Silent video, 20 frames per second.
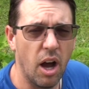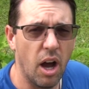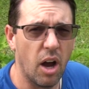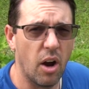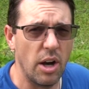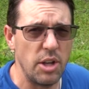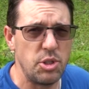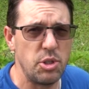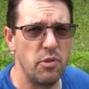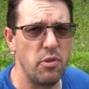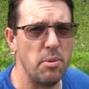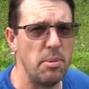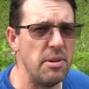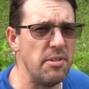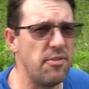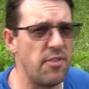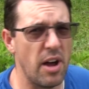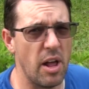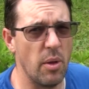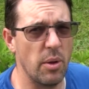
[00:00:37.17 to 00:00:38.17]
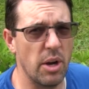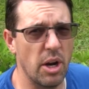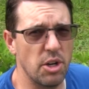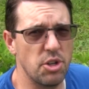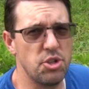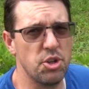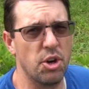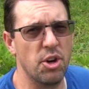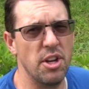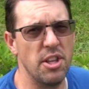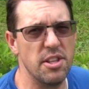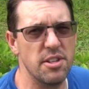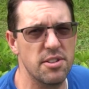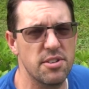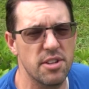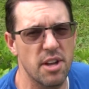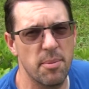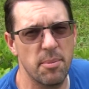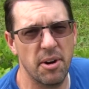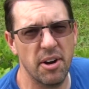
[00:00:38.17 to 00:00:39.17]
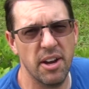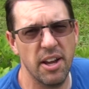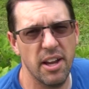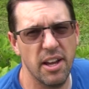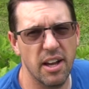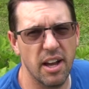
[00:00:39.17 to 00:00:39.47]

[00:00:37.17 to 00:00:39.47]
Alright, so if you've been following our journey this summer,